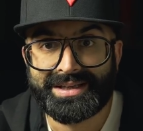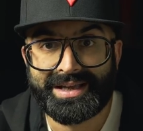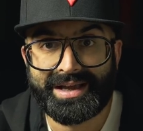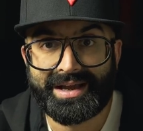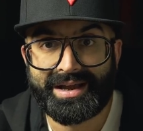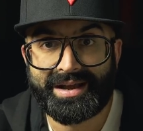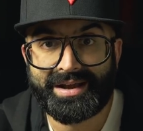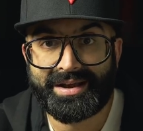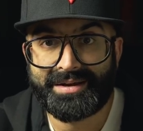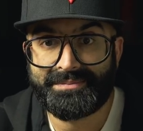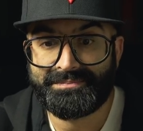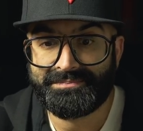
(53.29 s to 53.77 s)

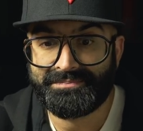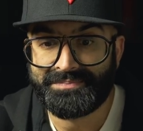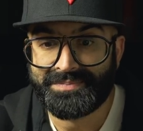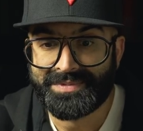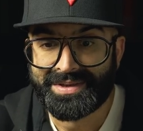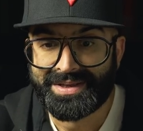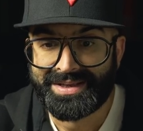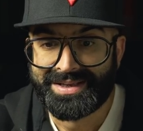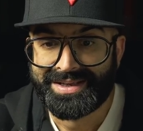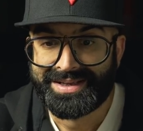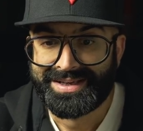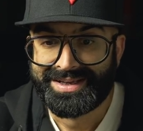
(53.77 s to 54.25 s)

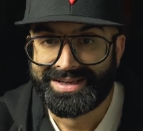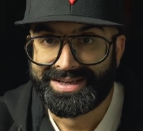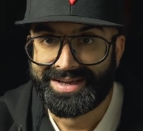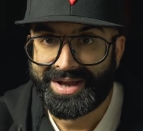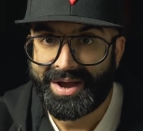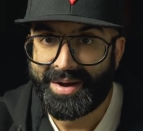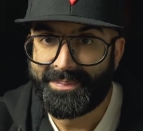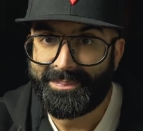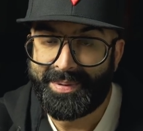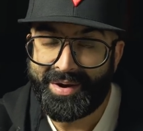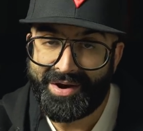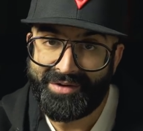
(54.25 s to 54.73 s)

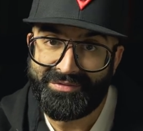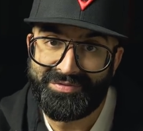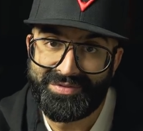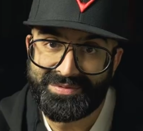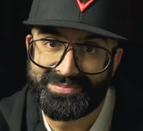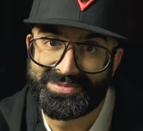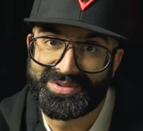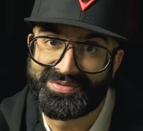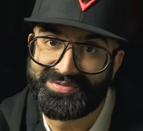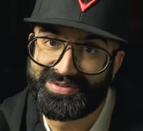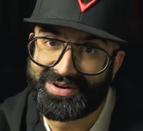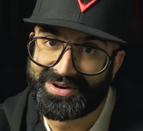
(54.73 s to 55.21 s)
Apart
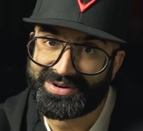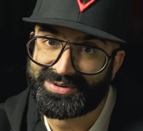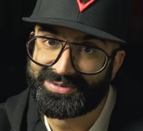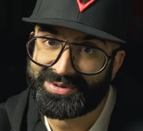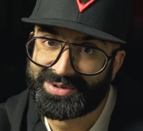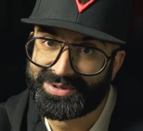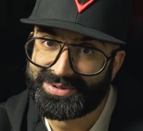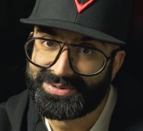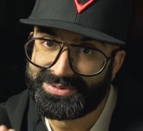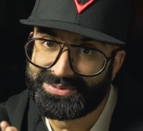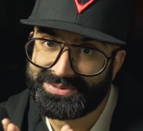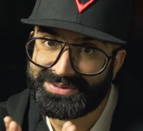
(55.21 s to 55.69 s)
from the front
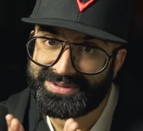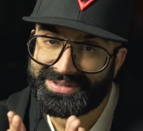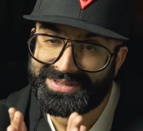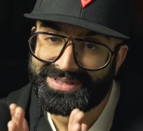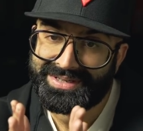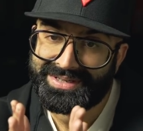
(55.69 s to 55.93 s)
grille,